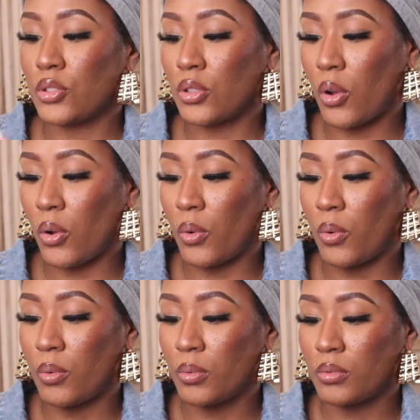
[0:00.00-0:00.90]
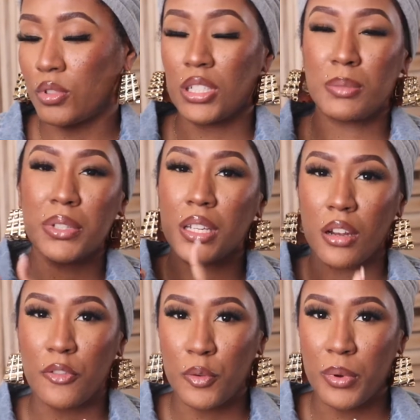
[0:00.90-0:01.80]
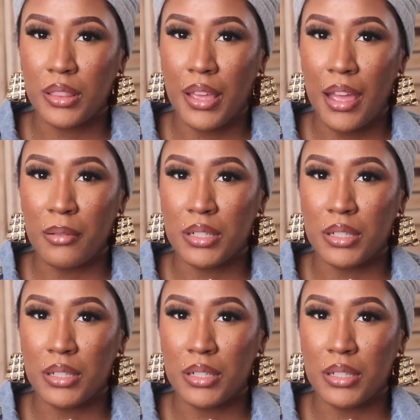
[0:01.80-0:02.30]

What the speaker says: So just be careful with that,